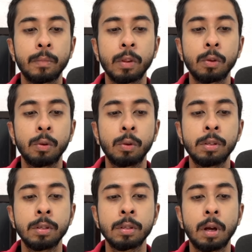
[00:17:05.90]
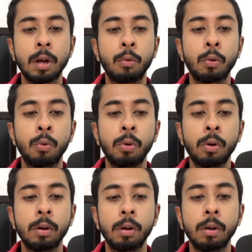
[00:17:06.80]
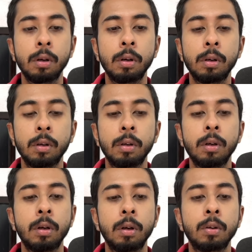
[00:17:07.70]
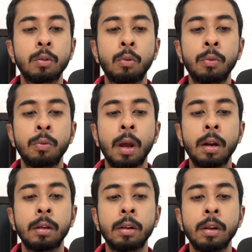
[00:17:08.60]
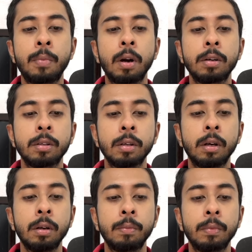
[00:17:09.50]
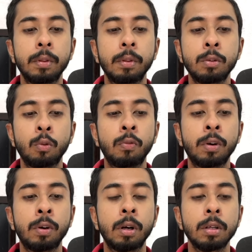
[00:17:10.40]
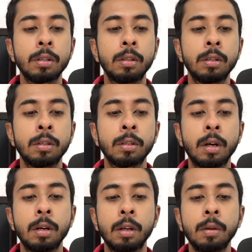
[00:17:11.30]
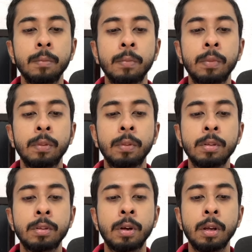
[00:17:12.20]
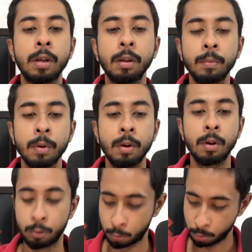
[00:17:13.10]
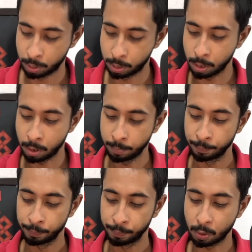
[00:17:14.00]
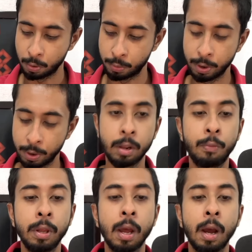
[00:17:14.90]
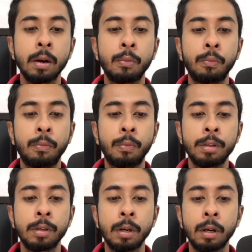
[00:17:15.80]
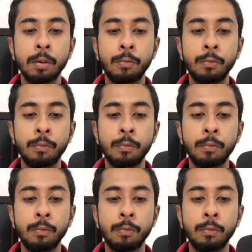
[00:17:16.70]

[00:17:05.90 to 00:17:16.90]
So this is outlook. So we had three parts here. This is overcast, this is sunny, this is rainy. So here on rainy we had which data?